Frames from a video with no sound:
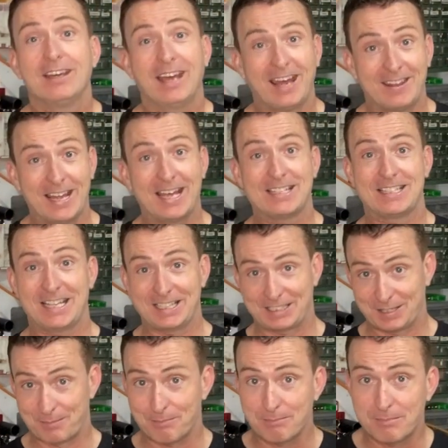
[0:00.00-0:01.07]
and that takes
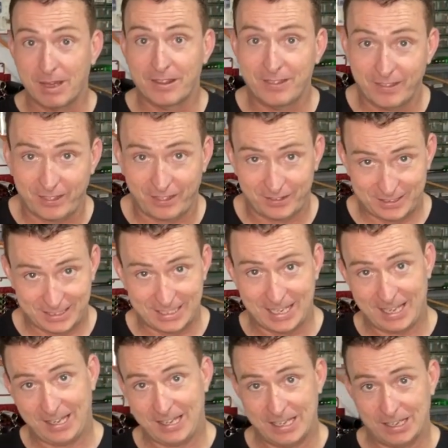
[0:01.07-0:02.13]
a month to
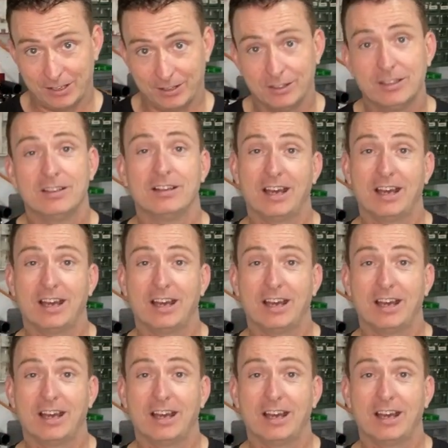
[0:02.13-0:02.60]
get here